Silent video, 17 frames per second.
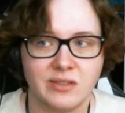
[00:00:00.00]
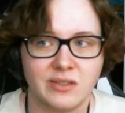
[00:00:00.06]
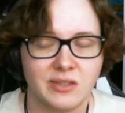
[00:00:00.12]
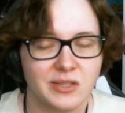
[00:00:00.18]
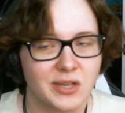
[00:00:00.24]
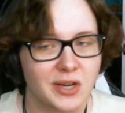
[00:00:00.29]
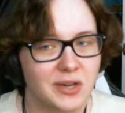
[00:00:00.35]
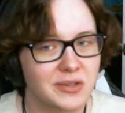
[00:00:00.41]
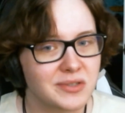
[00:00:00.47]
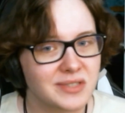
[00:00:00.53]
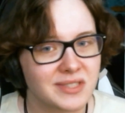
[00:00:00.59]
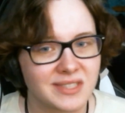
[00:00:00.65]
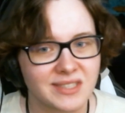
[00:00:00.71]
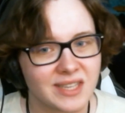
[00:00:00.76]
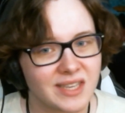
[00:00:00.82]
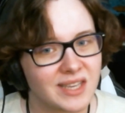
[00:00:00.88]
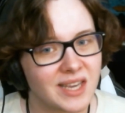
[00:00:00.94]

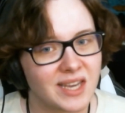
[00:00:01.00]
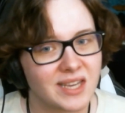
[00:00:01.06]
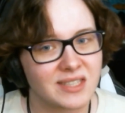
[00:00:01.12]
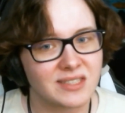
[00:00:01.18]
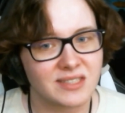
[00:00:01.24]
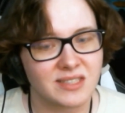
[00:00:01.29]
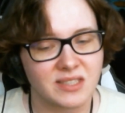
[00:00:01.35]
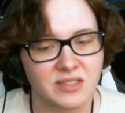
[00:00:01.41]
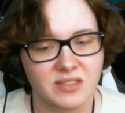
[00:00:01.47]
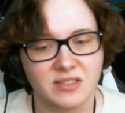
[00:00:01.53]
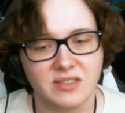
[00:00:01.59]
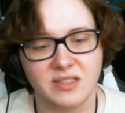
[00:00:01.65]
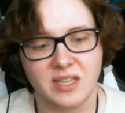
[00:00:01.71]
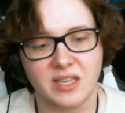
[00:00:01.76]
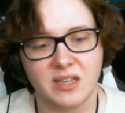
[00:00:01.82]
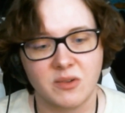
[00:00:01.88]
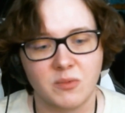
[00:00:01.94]
ghosts, I guess, that just
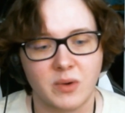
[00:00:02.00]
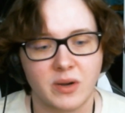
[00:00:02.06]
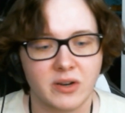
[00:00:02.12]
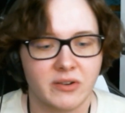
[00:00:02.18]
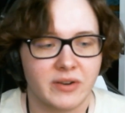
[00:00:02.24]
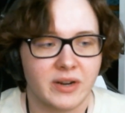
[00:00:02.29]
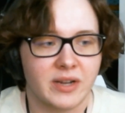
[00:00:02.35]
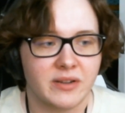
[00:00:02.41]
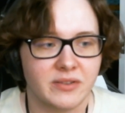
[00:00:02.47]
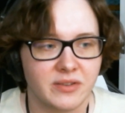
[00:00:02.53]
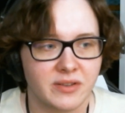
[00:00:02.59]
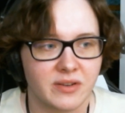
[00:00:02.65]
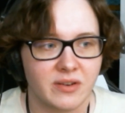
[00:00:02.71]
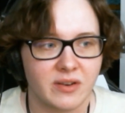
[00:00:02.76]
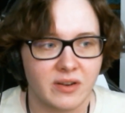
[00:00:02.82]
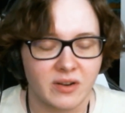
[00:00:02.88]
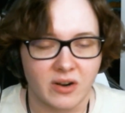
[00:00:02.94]
like walk around
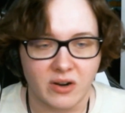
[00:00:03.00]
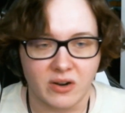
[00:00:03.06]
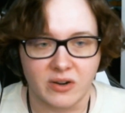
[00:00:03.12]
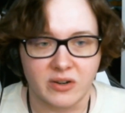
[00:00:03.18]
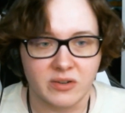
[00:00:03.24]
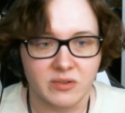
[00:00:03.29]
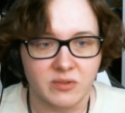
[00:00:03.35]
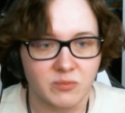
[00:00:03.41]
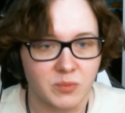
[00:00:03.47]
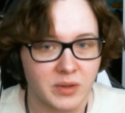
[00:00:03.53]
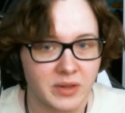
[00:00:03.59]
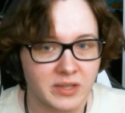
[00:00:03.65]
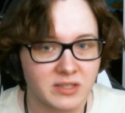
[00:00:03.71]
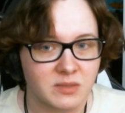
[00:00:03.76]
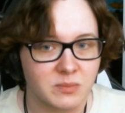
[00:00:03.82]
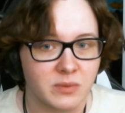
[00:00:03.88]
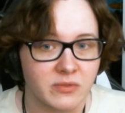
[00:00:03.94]
and aren't willing
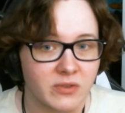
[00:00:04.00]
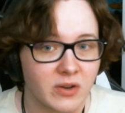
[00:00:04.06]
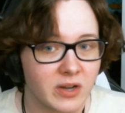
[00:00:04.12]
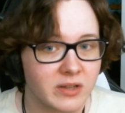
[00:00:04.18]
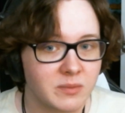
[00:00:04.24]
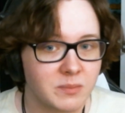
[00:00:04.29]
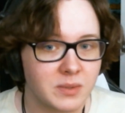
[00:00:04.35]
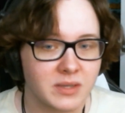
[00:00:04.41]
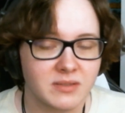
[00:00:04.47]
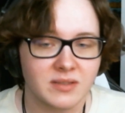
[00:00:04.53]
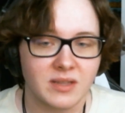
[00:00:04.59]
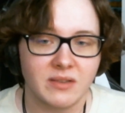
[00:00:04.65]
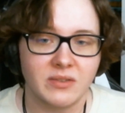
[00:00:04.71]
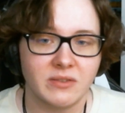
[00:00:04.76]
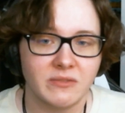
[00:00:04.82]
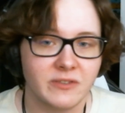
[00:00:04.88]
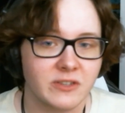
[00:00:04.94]
to move on because they have
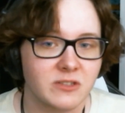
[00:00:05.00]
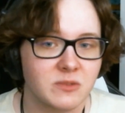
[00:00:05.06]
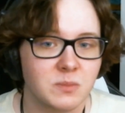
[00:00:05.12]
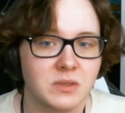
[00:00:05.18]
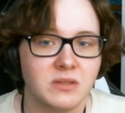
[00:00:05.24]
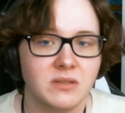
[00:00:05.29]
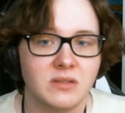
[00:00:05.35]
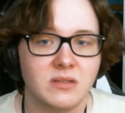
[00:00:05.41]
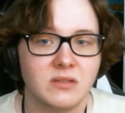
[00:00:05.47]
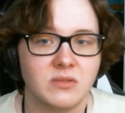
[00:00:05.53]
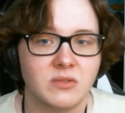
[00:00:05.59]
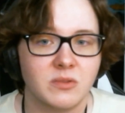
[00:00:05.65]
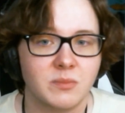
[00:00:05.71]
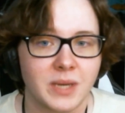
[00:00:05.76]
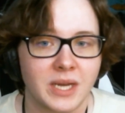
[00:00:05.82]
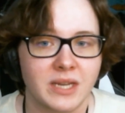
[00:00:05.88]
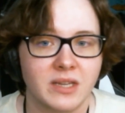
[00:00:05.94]
unfinished business or
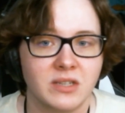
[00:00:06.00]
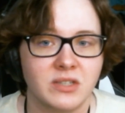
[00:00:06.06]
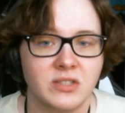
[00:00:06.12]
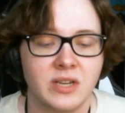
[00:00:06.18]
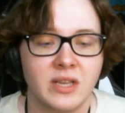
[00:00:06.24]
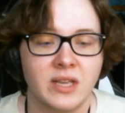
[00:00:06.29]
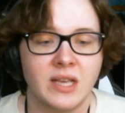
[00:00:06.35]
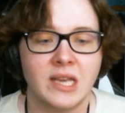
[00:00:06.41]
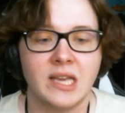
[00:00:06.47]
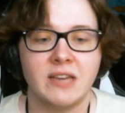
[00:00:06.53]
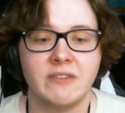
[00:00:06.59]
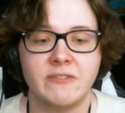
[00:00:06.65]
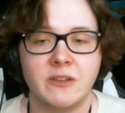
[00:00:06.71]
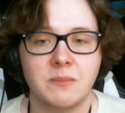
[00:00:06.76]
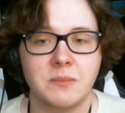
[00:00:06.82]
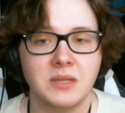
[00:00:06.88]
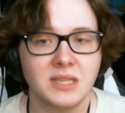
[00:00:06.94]
baggage. If
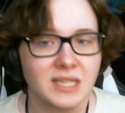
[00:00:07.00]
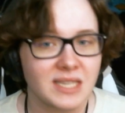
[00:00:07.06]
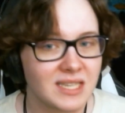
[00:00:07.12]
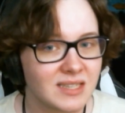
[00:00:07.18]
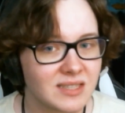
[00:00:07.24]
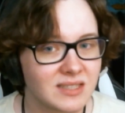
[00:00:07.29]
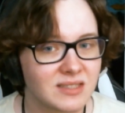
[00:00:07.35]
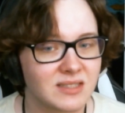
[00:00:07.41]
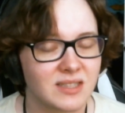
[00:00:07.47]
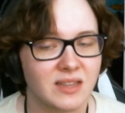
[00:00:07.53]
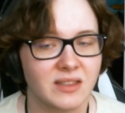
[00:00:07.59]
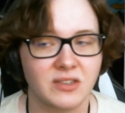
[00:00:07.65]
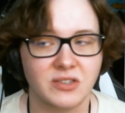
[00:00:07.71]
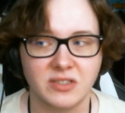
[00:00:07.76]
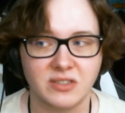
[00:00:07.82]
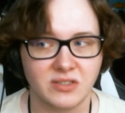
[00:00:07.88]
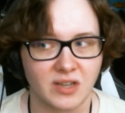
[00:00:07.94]
they're malignants, then they're
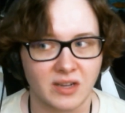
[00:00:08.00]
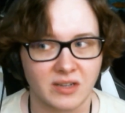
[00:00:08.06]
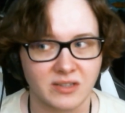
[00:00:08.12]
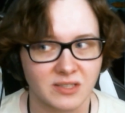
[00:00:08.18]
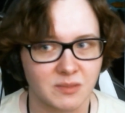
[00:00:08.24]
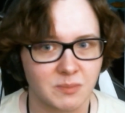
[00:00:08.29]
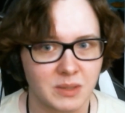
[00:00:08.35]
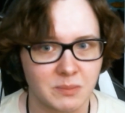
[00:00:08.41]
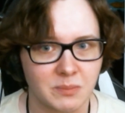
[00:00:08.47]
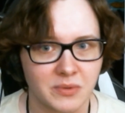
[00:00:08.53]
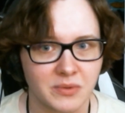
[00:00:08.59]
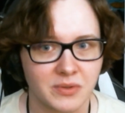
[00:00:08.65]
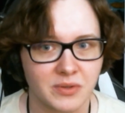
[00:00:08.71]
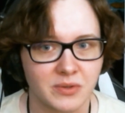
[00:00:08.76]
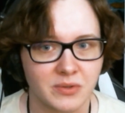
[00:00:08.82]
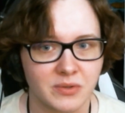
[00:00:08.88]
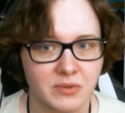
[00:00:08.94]
just toxic people
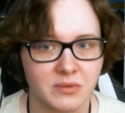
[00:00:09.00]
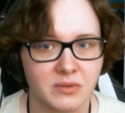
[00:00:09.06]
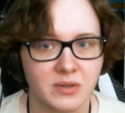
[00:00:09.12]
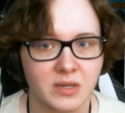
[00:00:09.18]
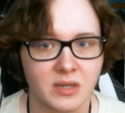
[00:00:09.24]
who